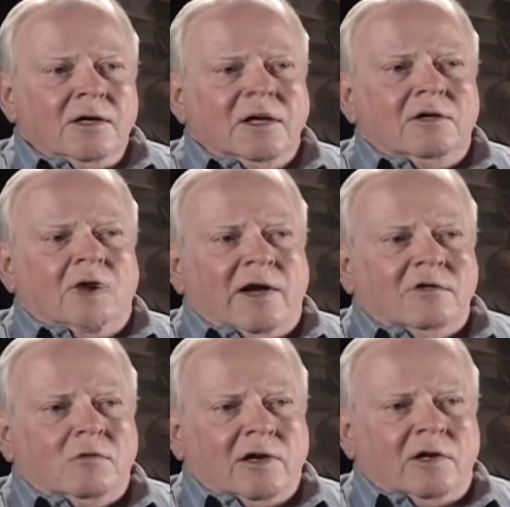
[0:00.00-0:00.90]
He had
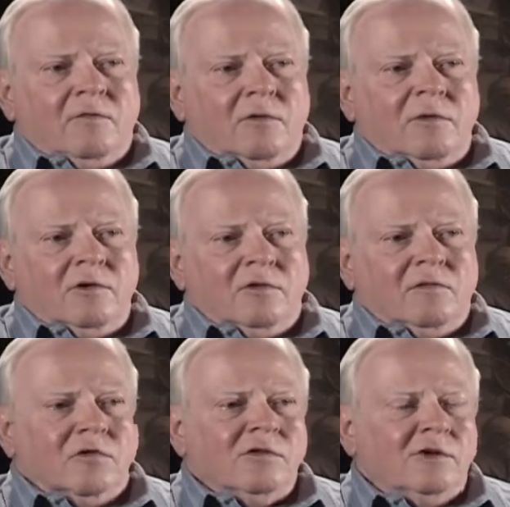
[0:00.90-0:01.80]
graduated from the
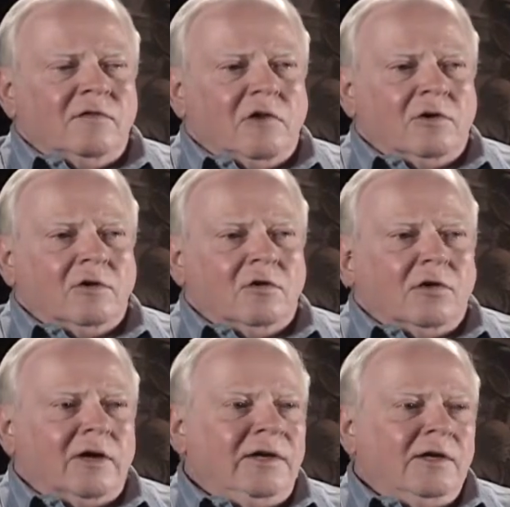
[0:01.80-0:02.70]
University of
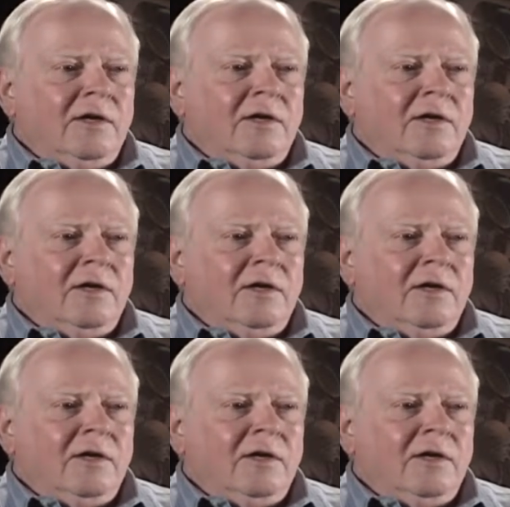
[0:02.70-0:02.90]
Illinois